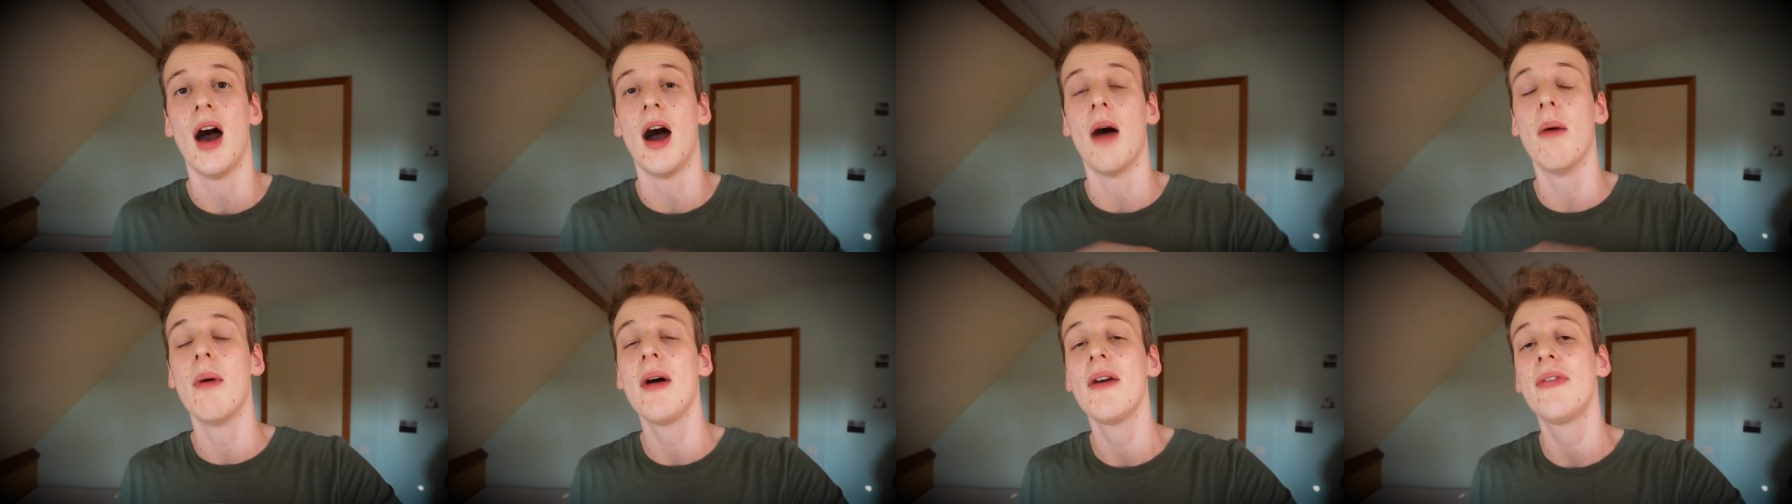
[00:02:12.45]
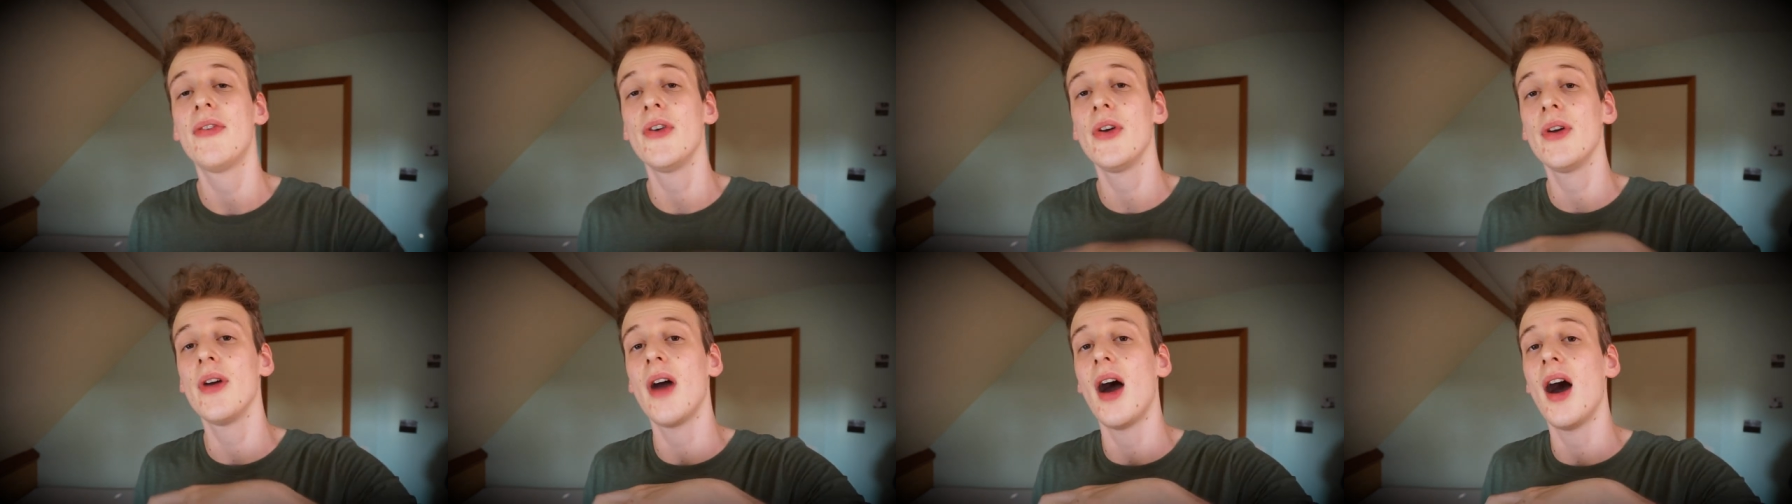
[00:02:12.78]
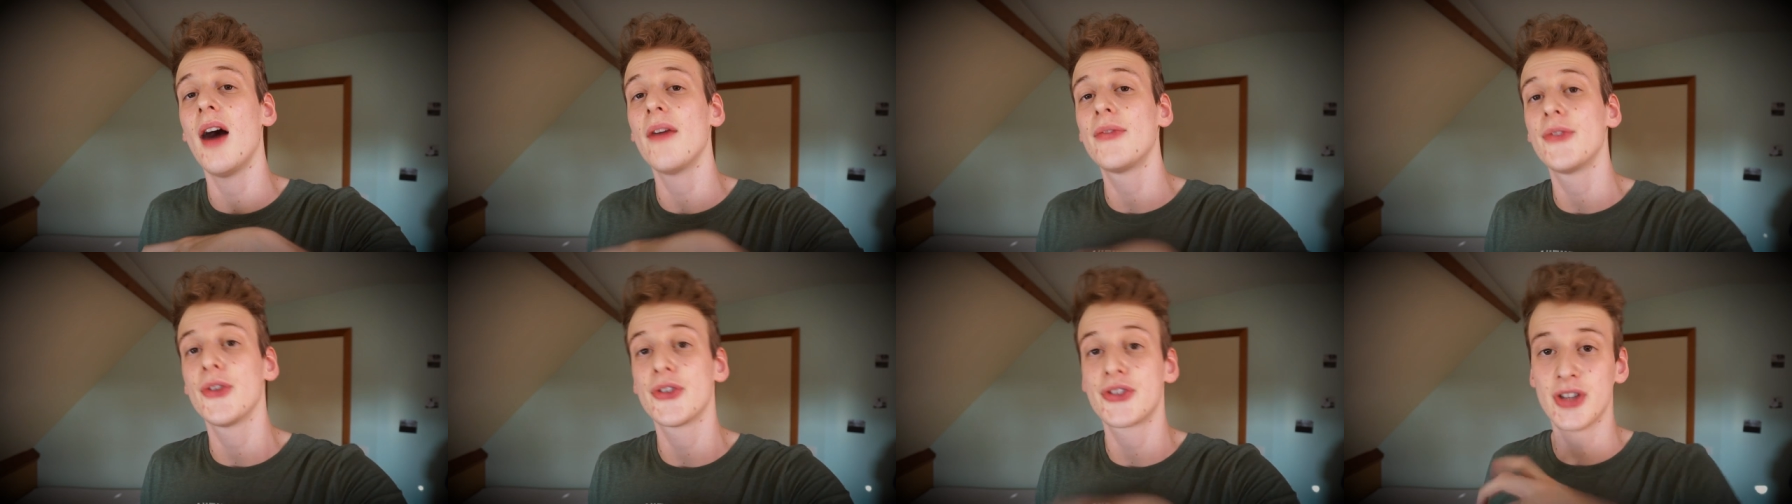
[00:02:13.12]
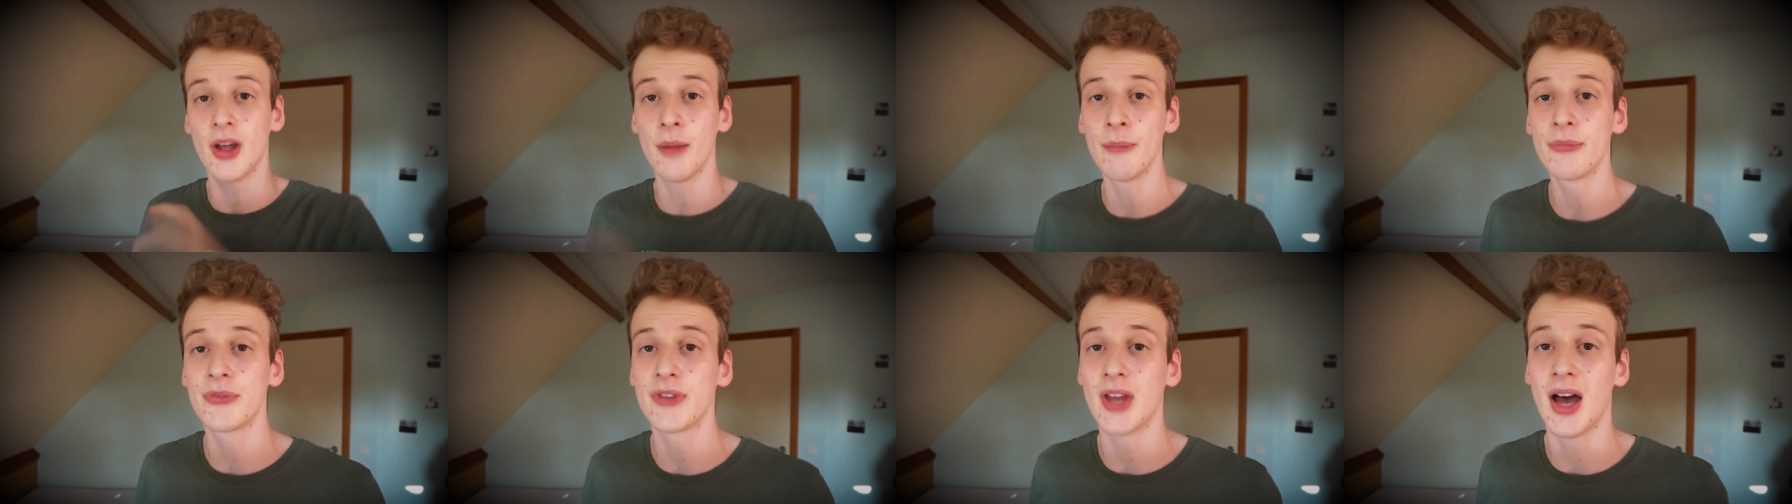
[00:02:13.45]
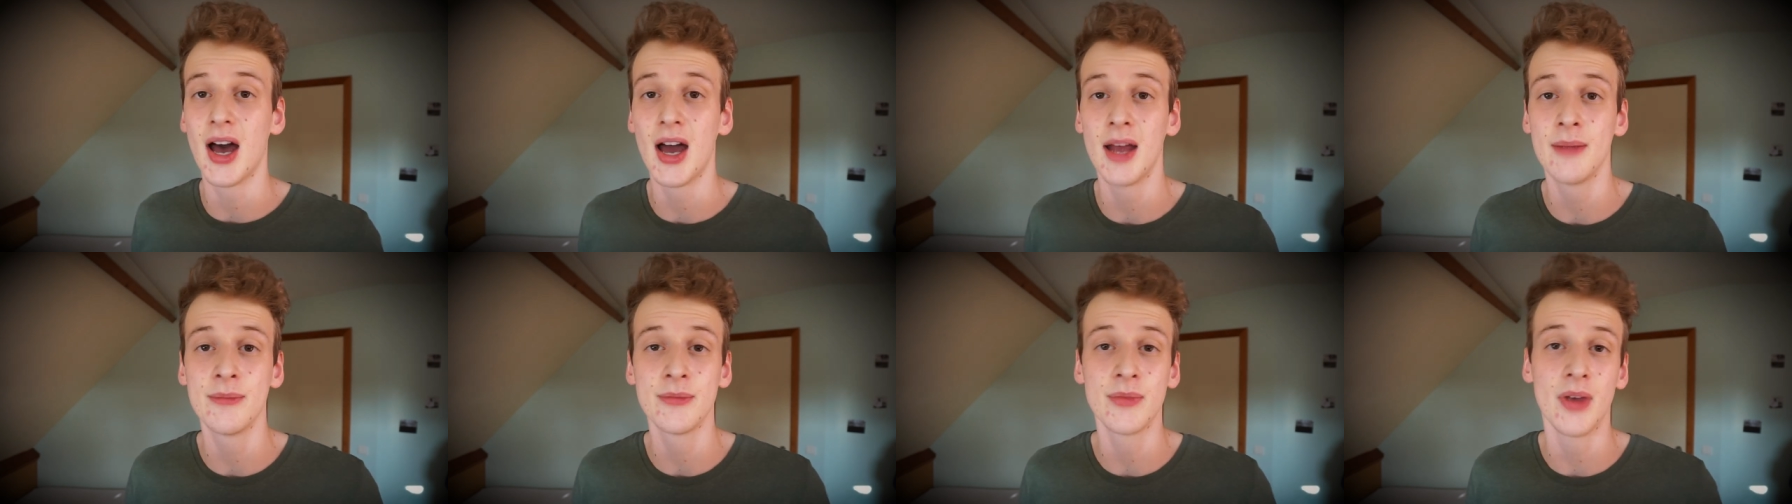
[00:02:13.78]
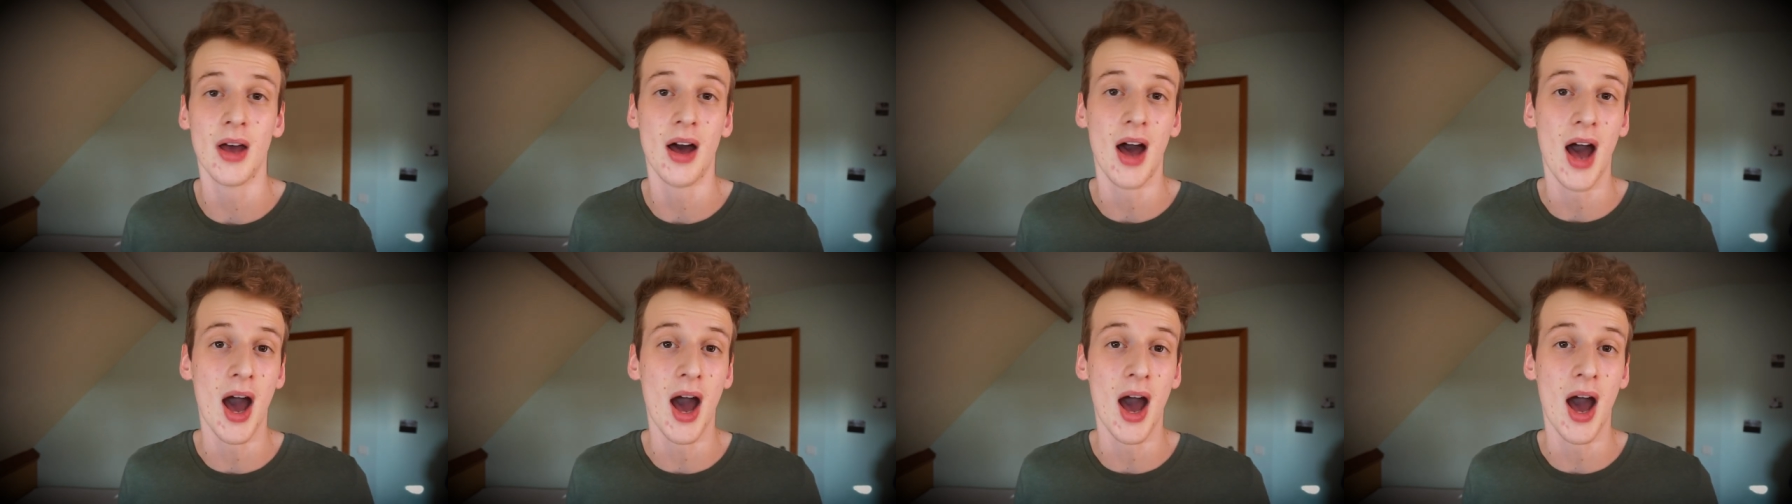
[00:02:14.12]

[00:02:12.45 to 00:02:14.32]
However, after some time,